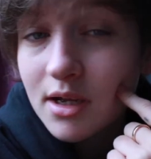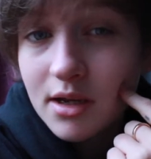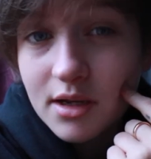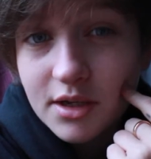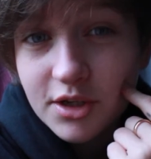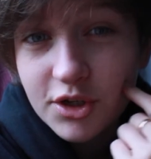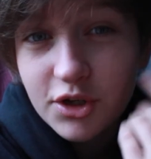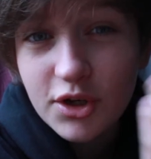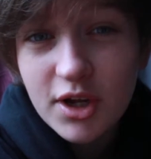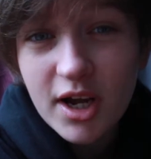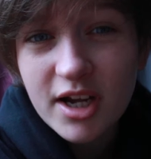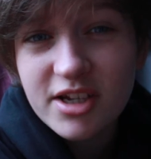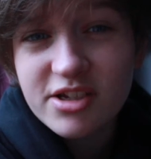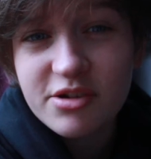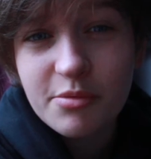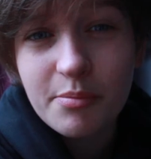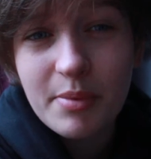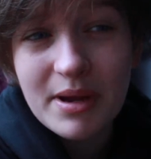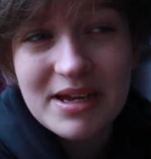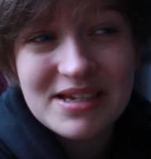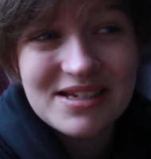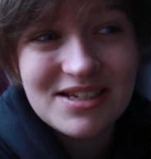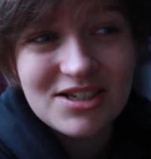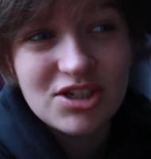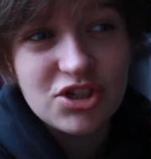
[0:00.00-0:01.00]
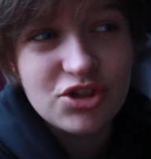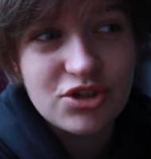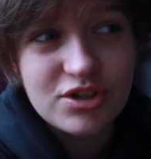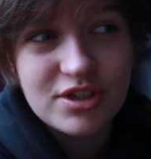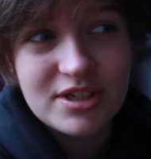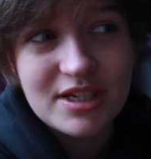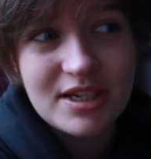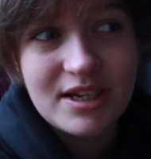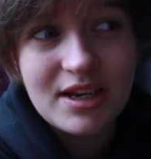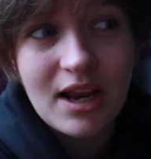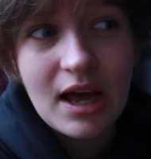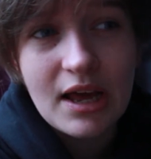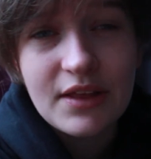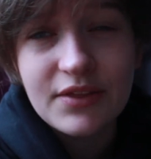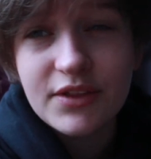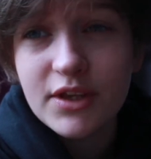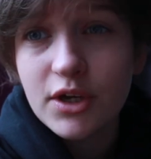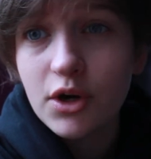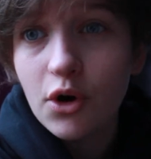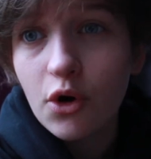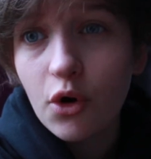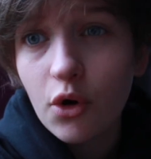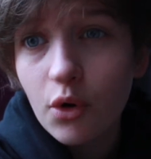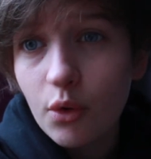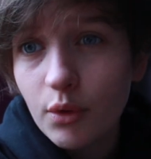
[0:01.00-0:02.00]
you guys have basically just seen like the
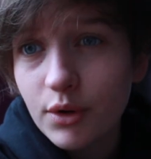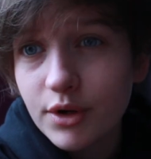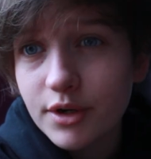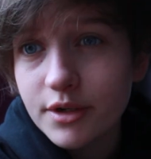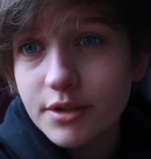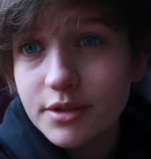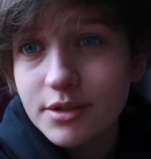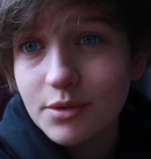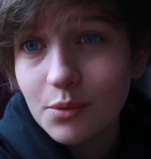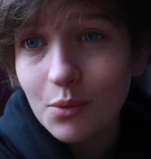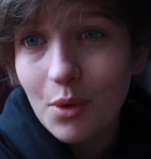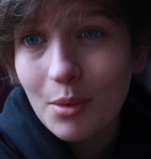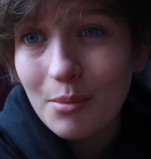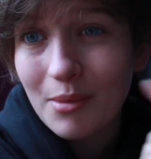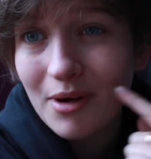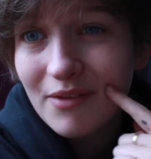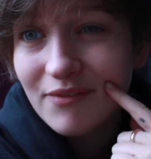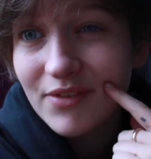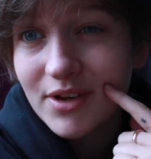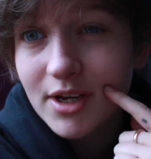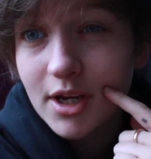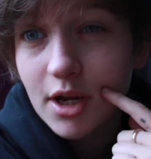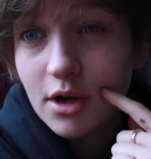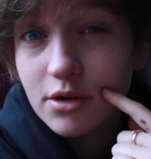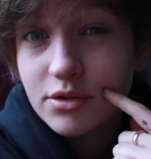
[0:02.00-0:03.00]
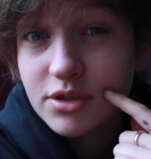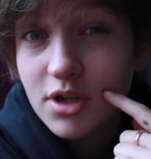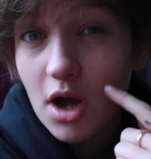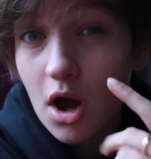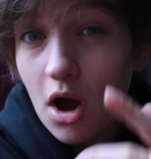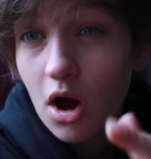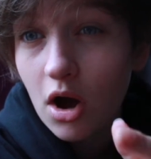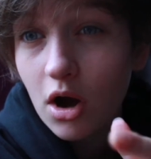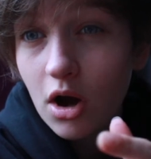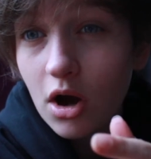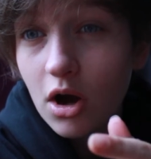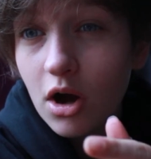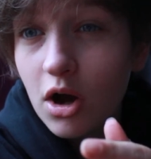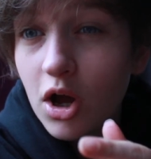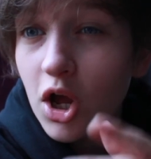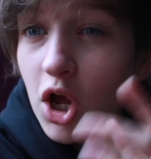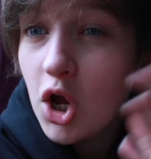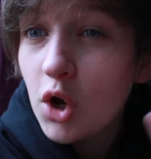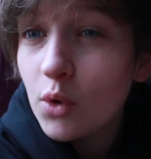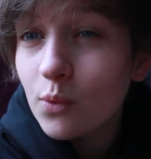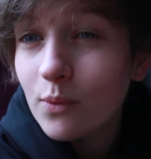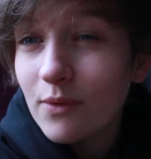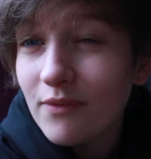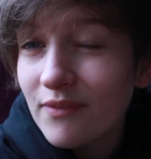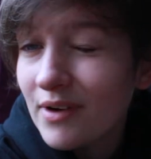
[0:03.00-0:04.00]
awkwardness of what my videos are
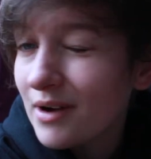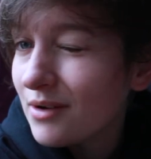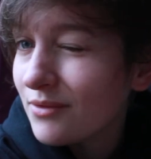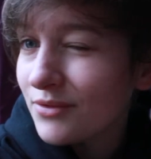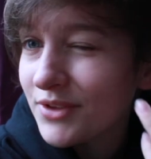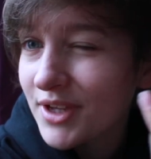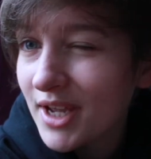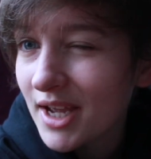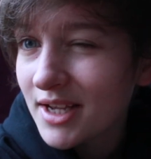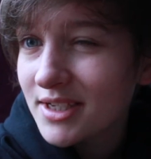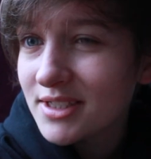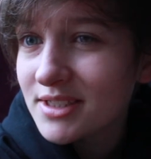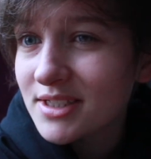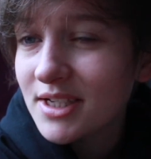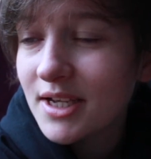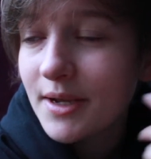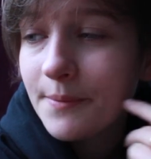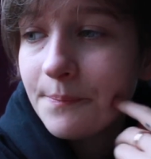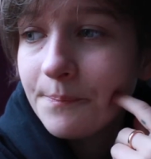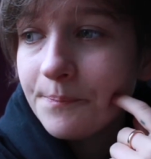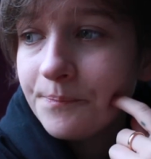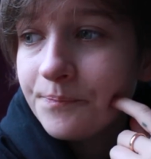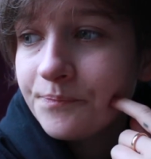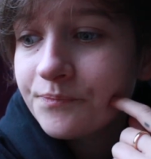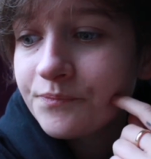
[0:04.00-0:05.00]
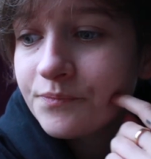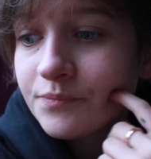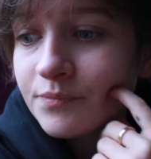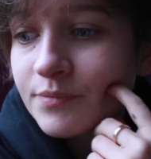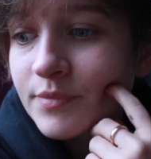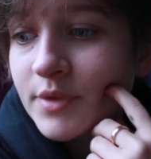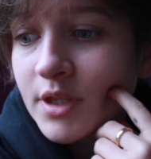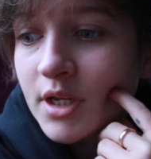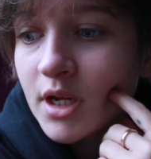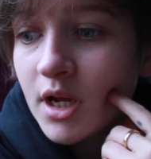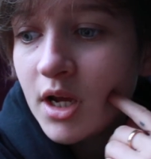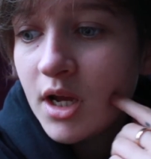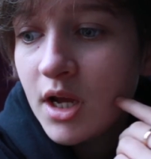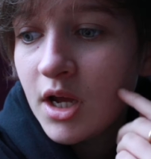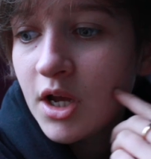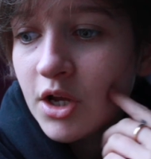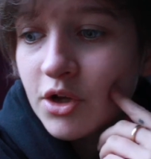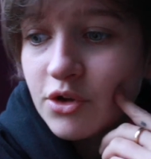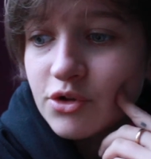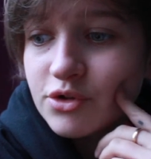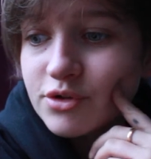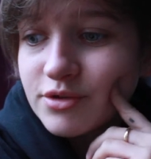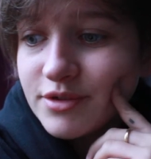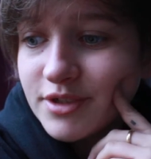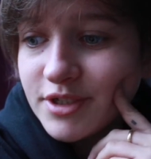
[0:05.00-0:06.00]
without the editing.
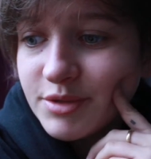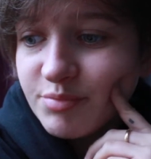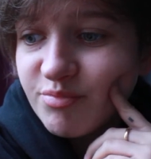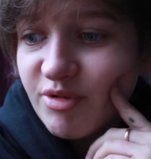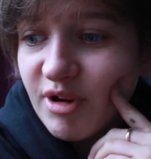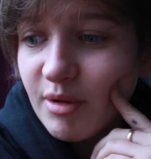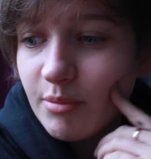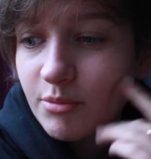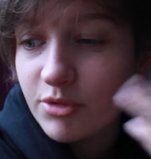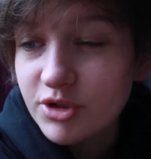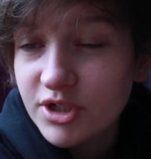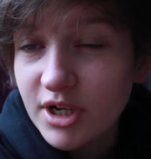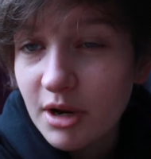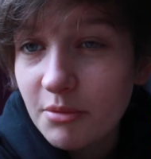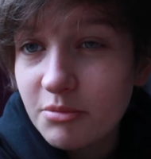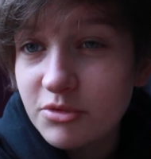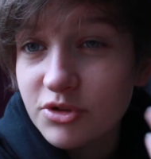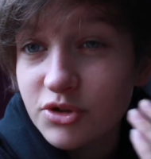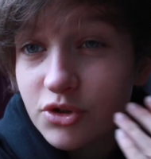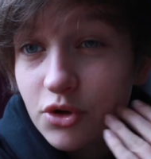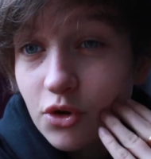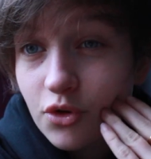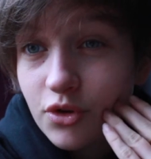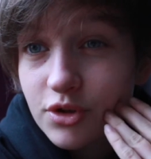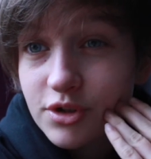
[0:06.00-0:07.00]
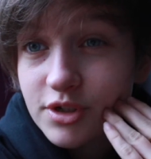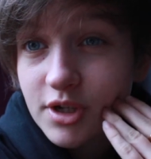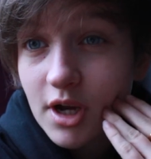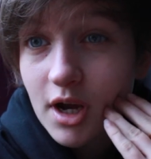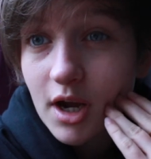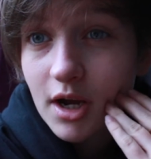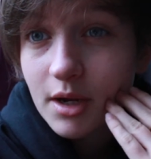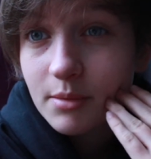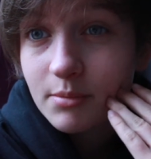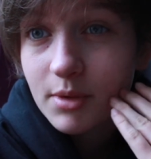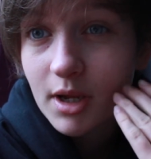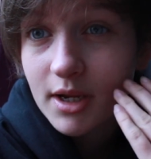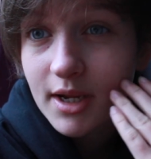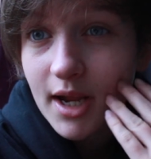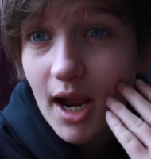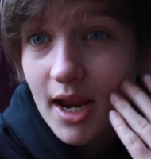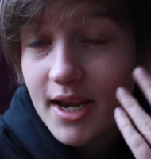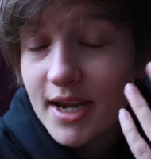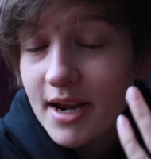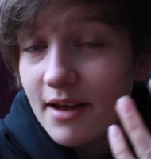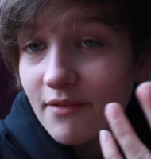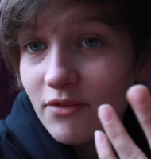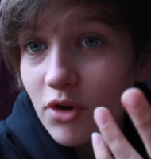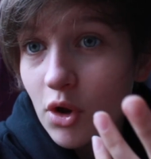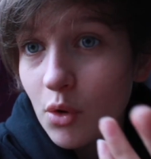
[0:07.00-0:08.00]
Because this pretty much happens all the time. Like I
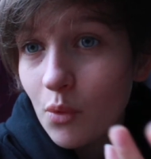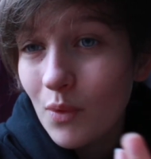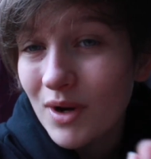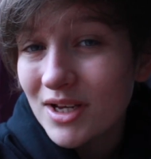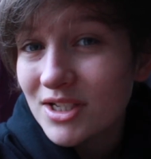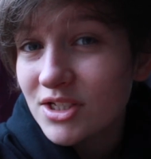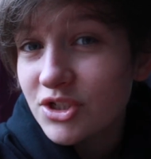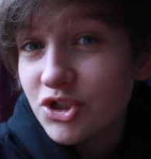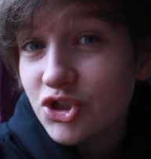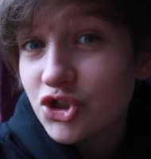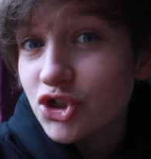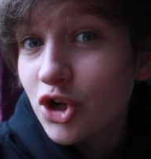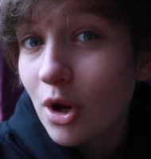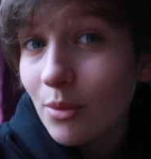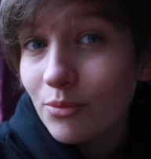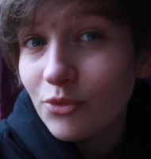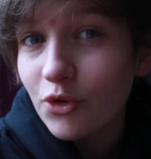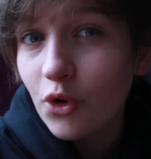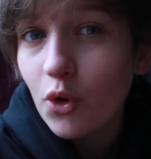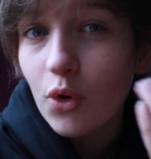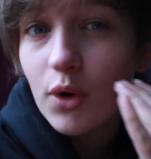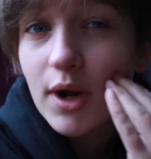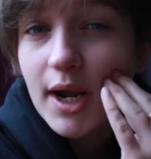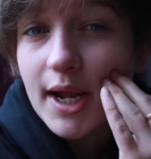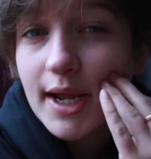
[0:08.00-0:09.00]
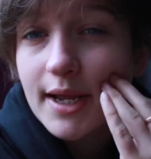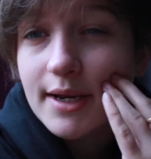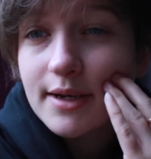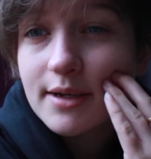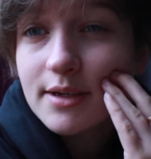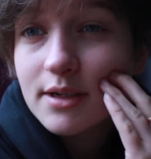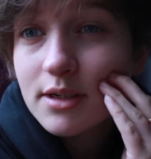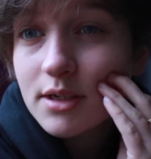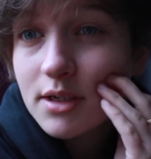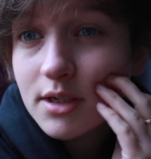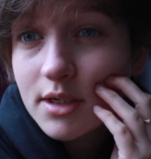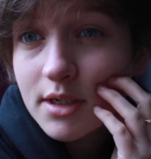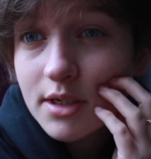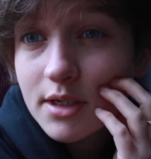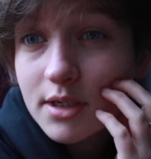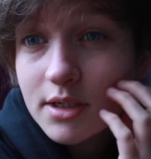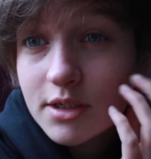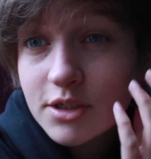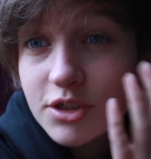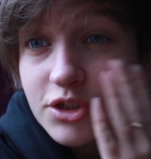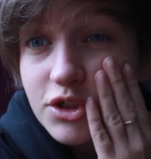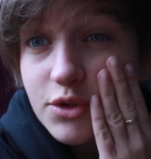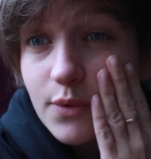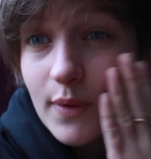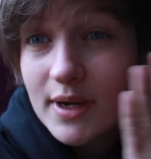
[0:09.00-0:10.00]
never know when to stop talking.
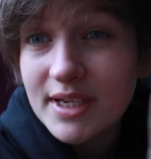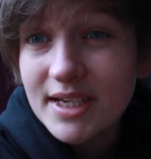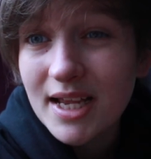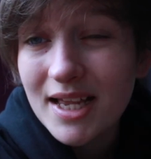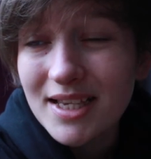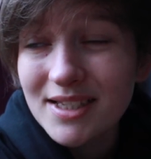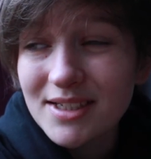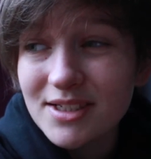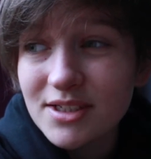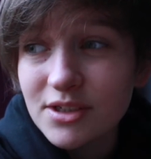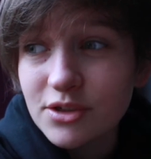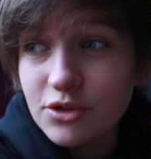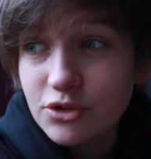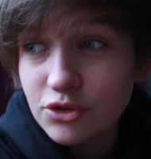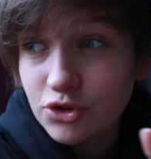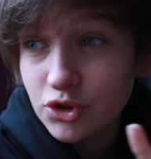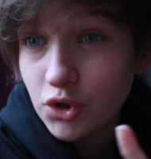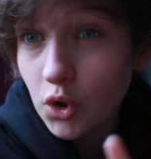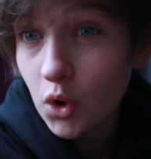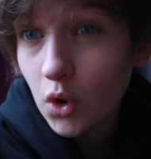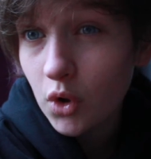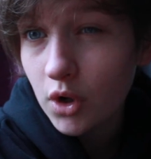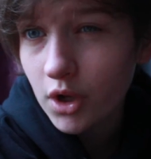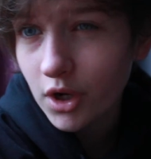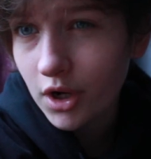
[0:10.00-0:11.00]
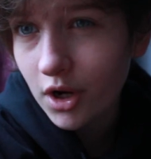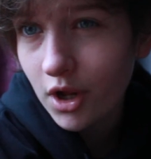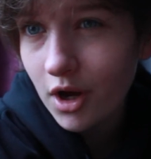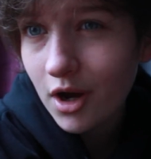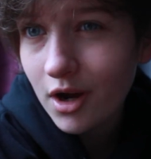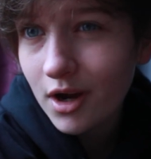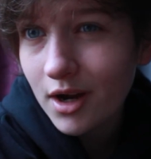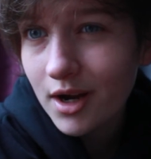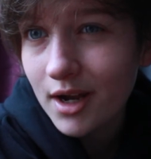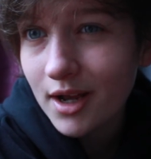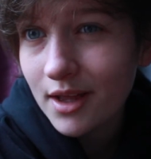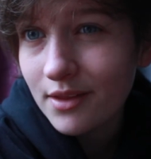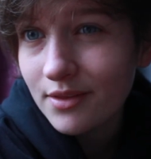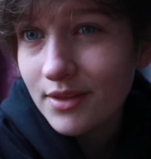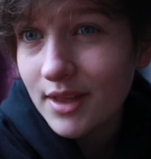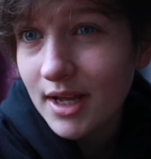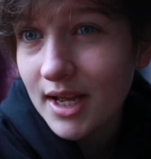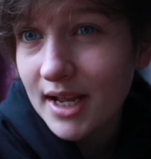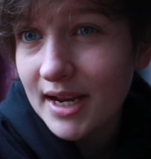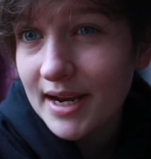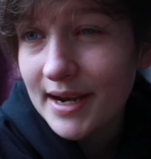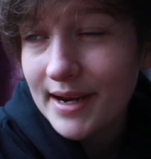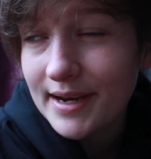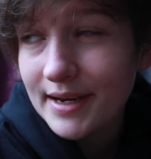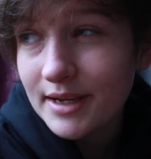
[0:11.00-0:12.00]
So I tend to talk a lot and
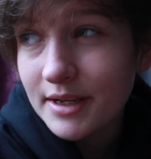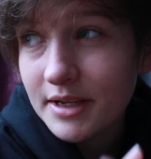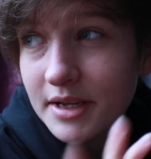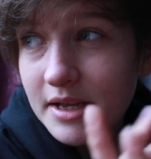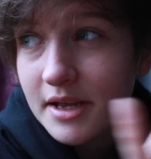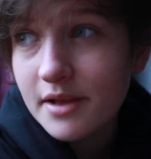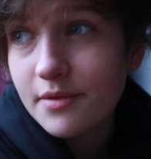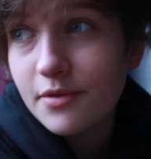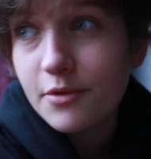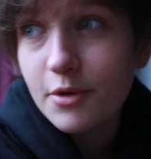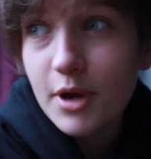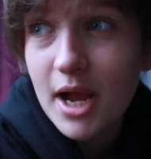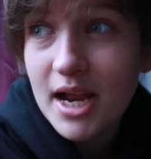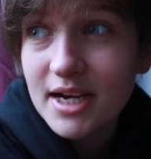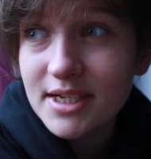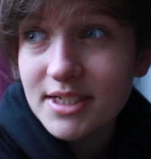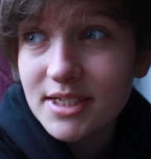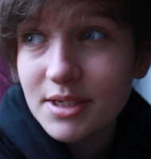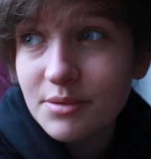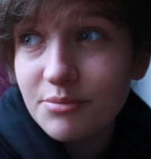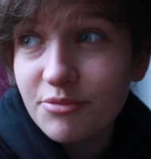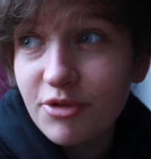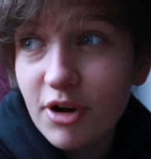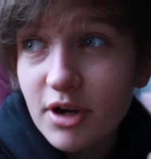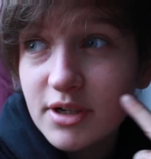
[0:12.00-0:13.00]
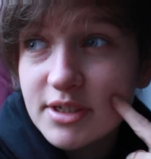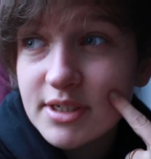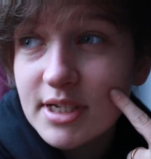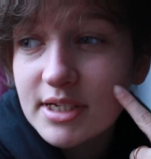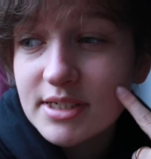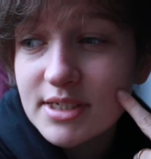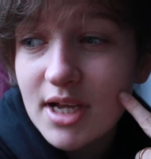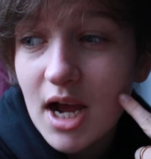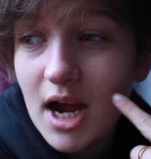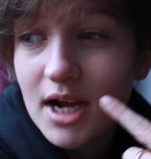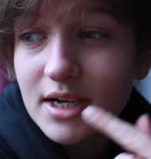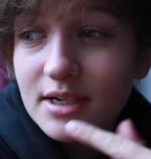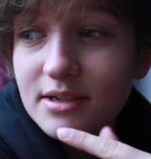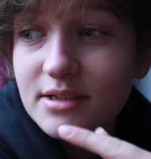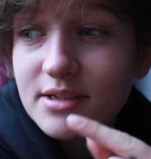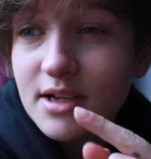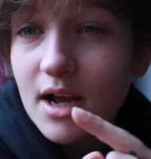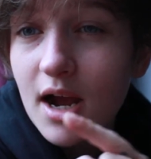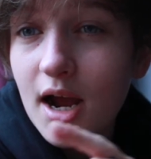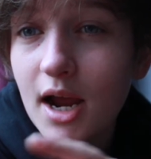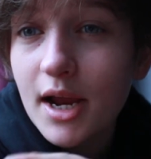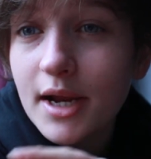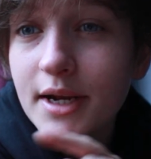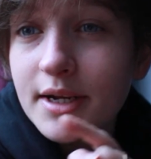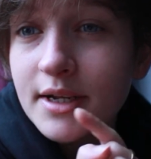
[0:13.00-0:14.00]
then in the editing process I
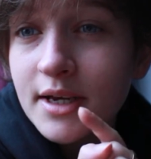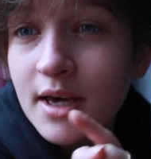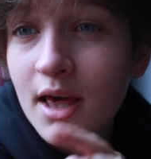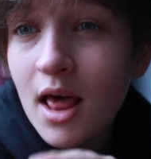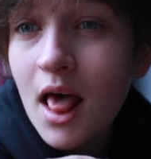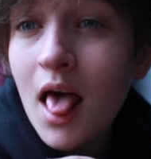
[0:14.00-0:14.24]
decide